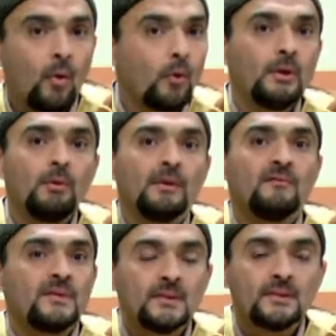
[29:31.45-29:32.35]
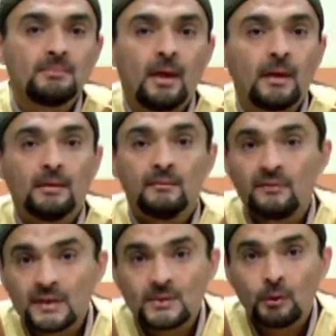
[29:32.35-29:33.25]
or you can visit my
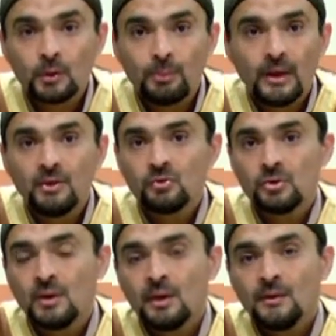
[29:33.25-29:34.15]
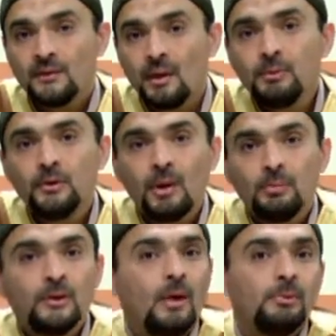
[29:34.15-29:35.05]
Facebook page,
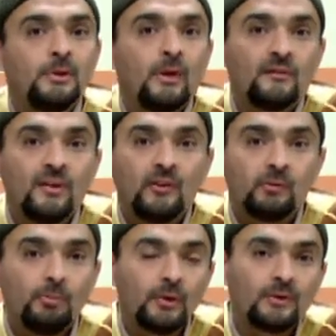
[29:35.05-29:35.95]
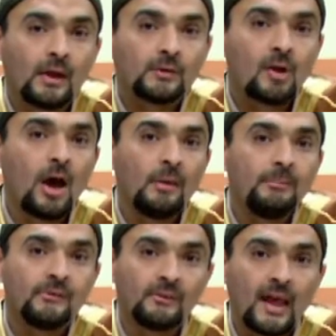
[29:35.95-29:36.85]

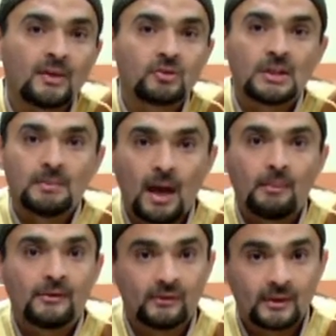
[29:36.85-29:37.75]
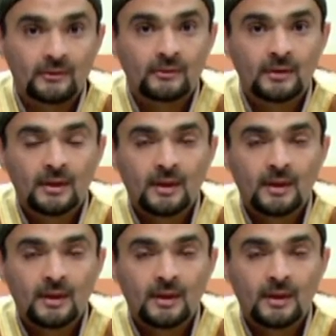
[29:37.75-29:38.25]
www.facebook.com slash Imam Azeez.